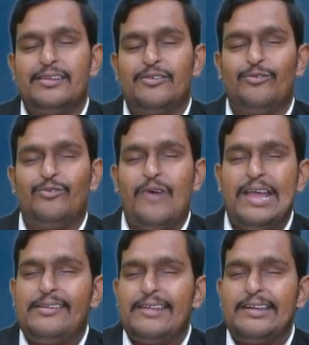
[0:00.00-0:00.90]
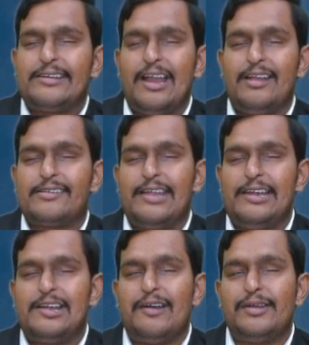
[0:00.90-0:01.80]
Why central
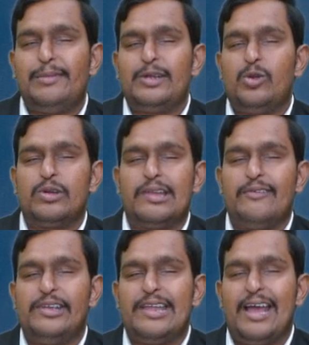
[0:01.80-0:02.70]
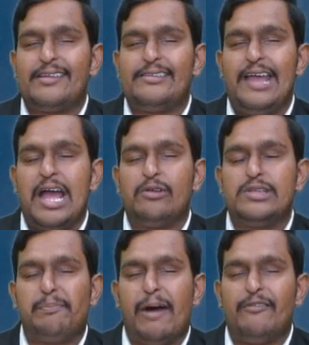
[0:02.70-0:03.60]
state government don't levy tax? They have
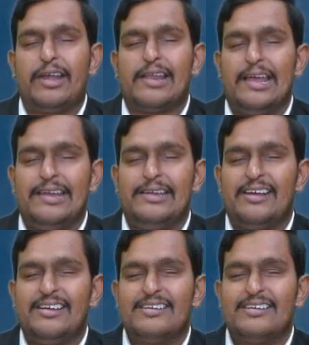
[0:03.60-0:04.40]
the power, right?